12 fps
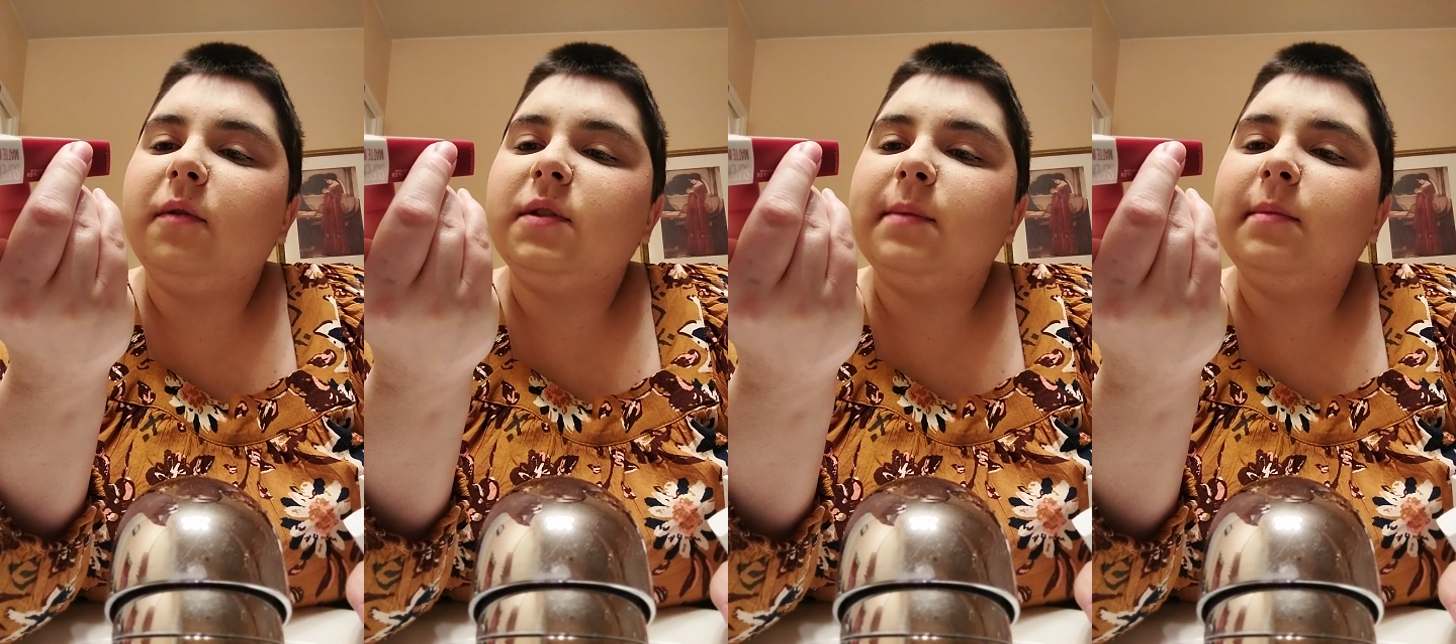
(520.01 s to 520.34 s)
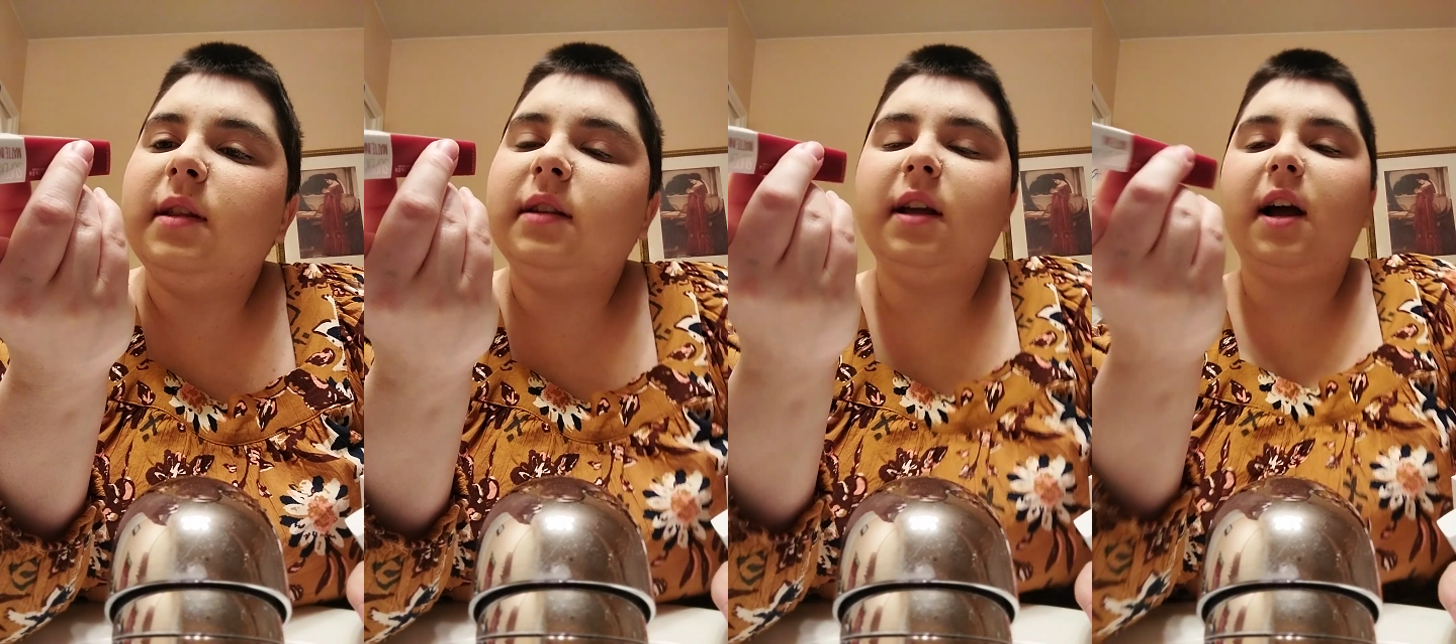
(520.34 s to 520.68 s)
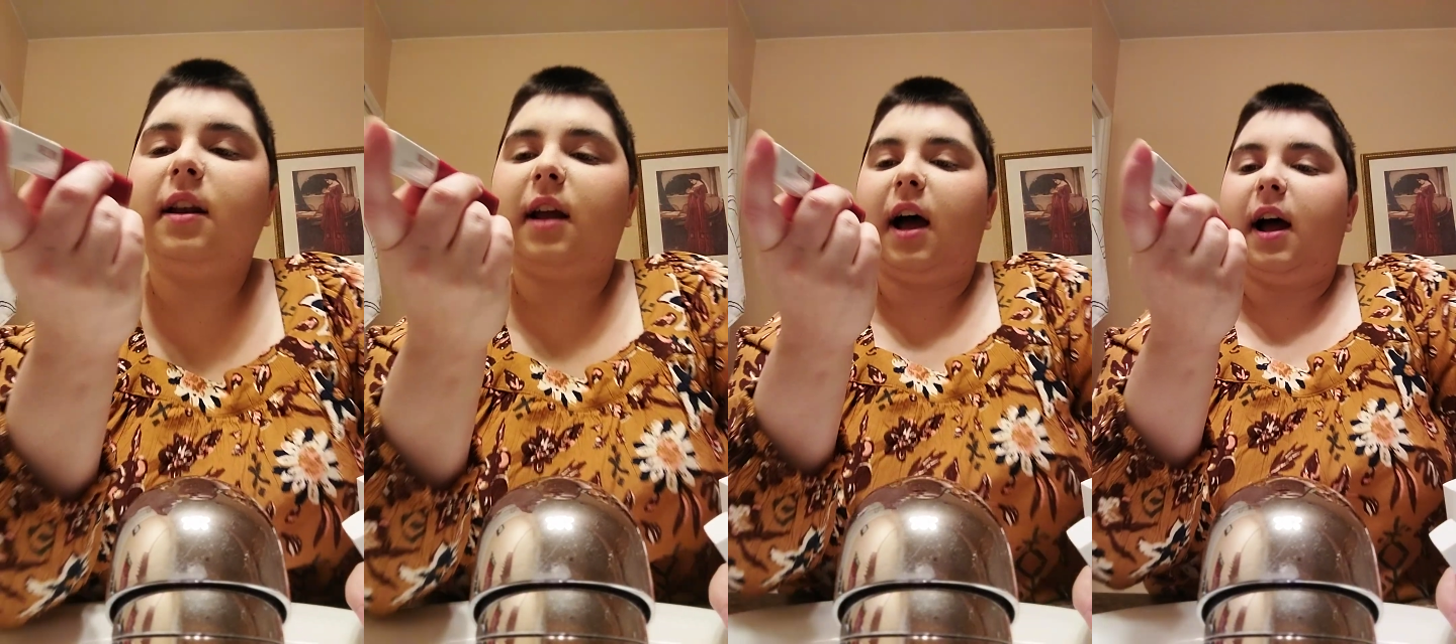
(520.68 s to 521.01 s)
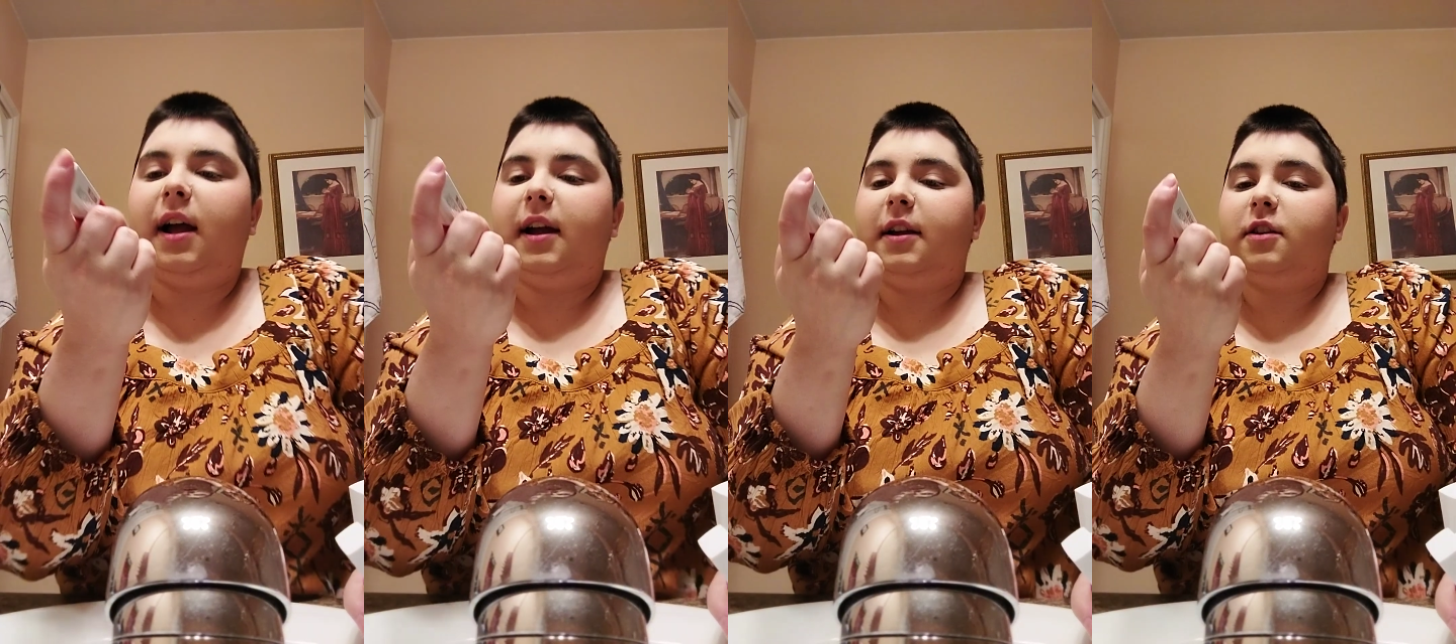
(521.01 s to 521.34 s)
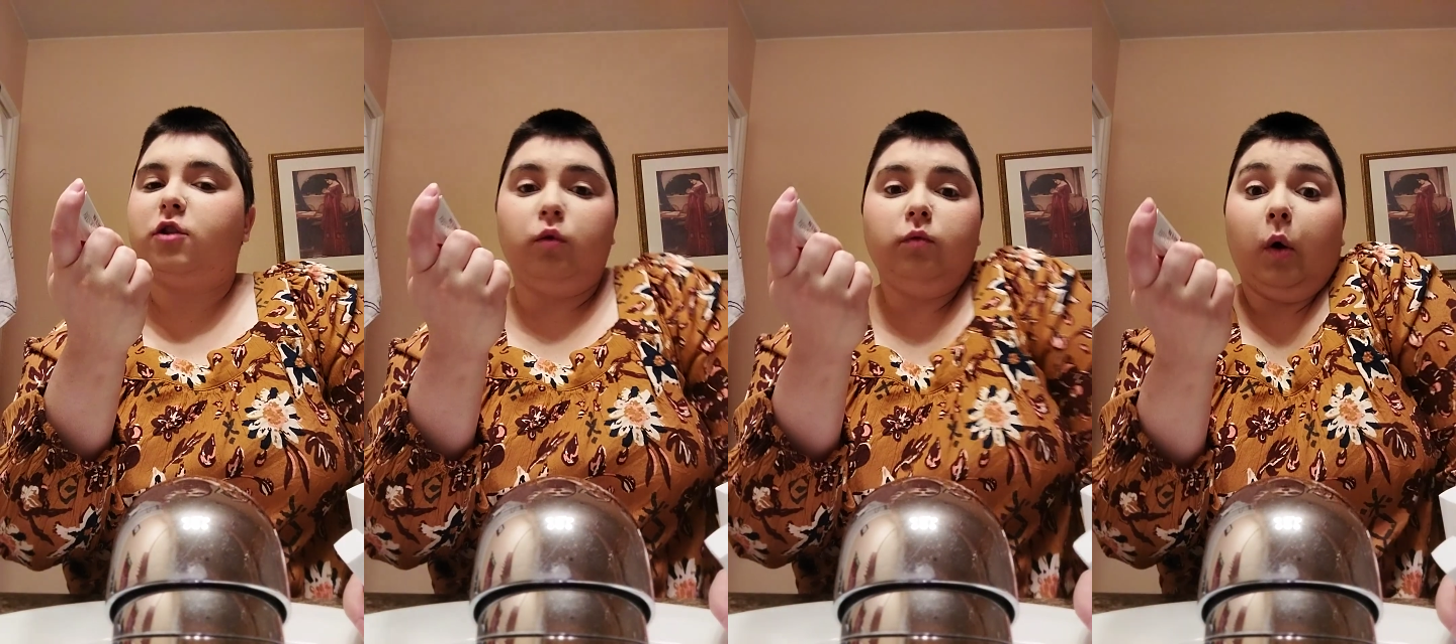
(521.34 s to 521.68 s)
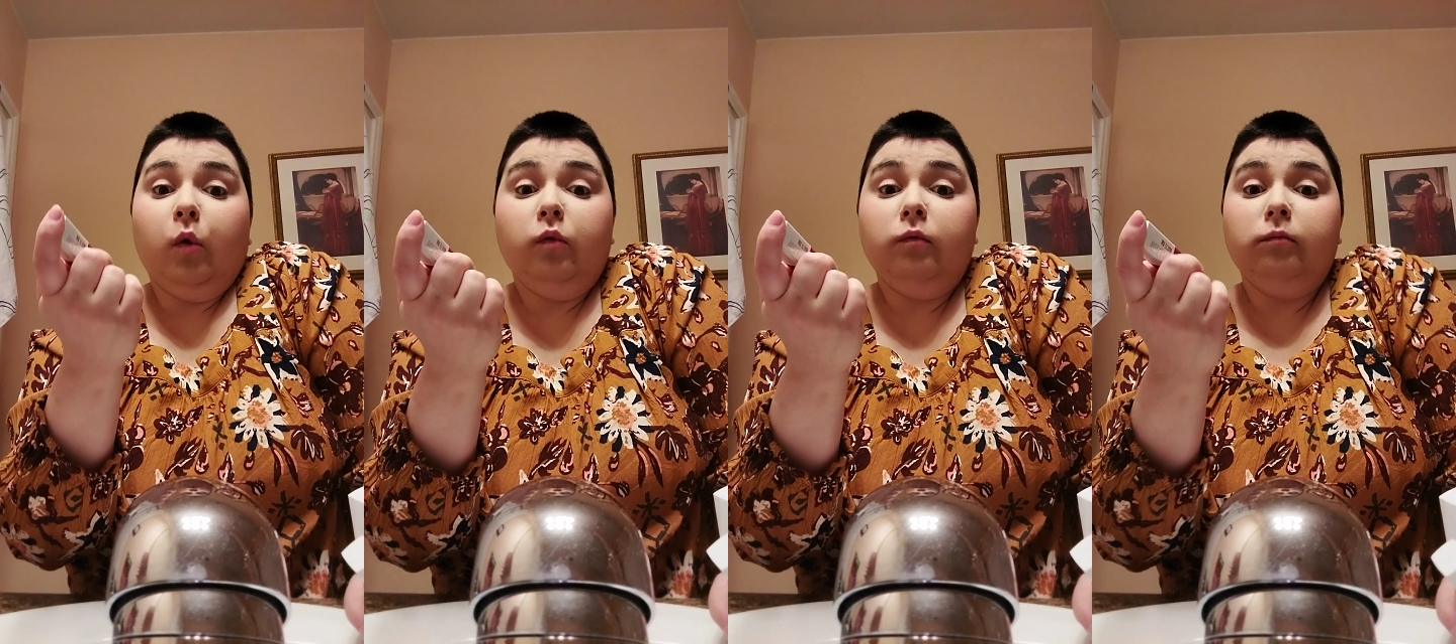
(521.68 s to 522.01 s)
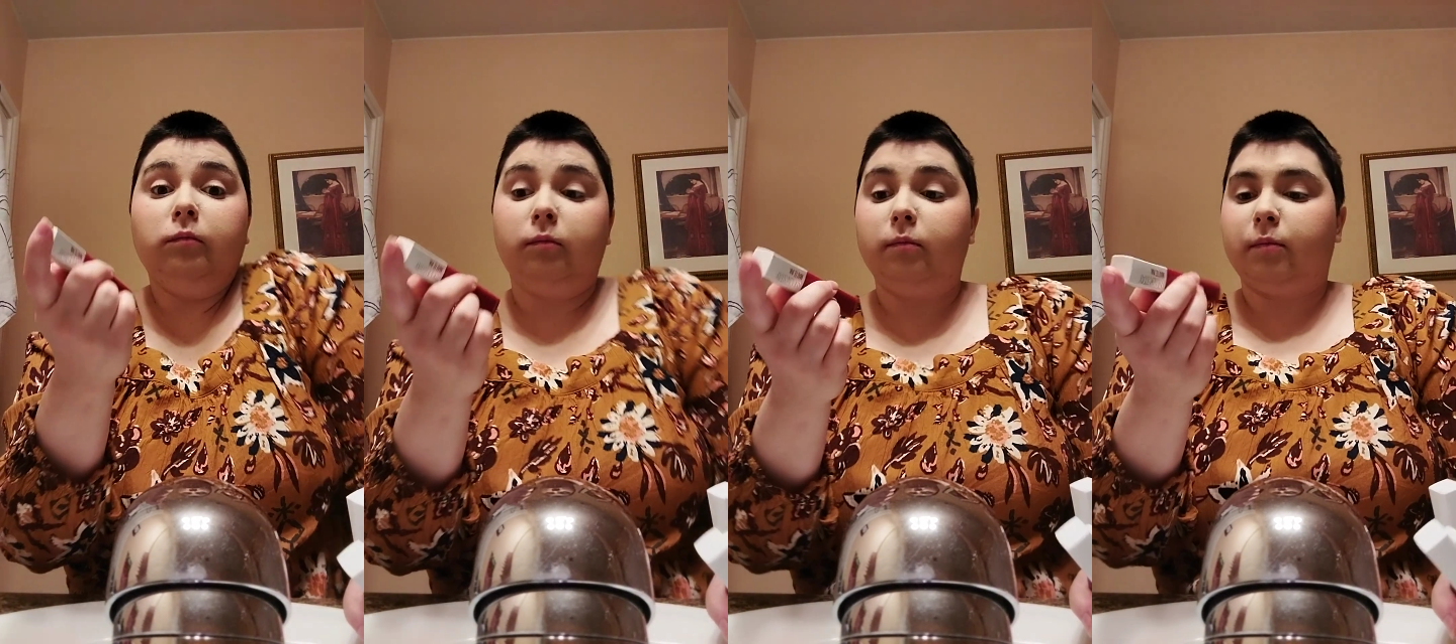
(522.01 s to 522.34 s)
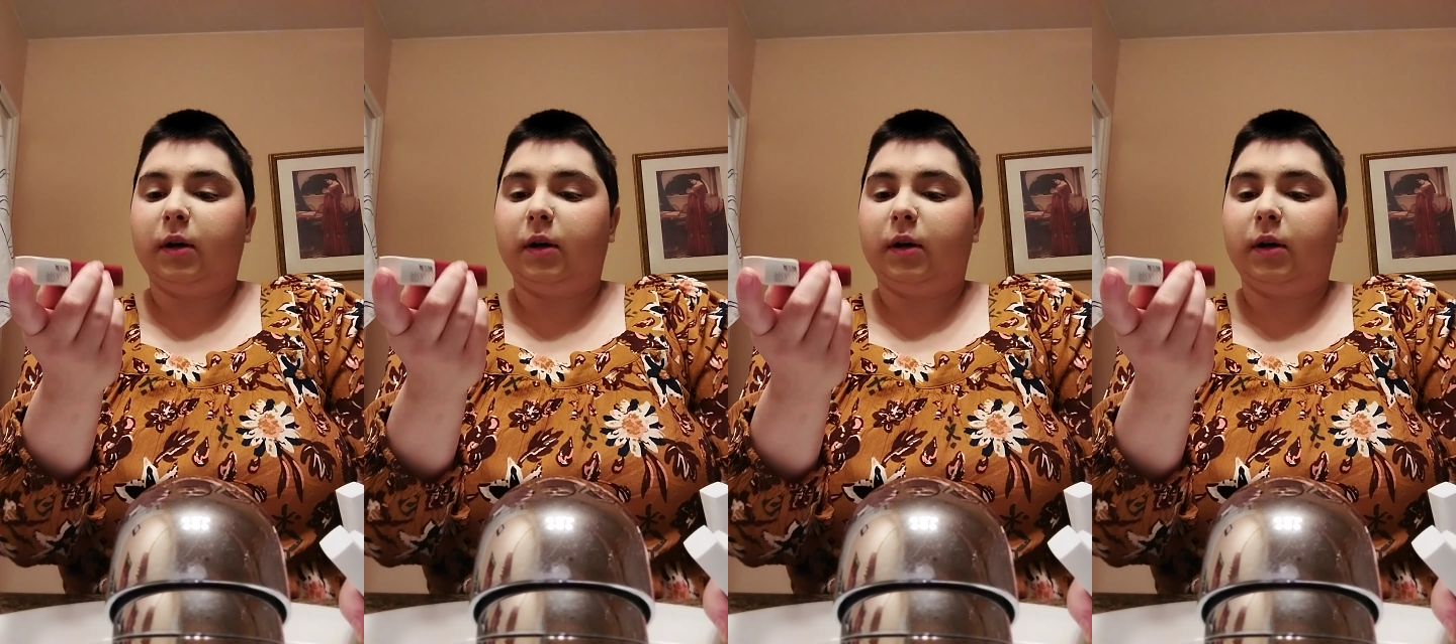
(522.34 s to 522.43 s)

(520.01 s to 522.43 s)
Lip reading: or something like that. I don't know.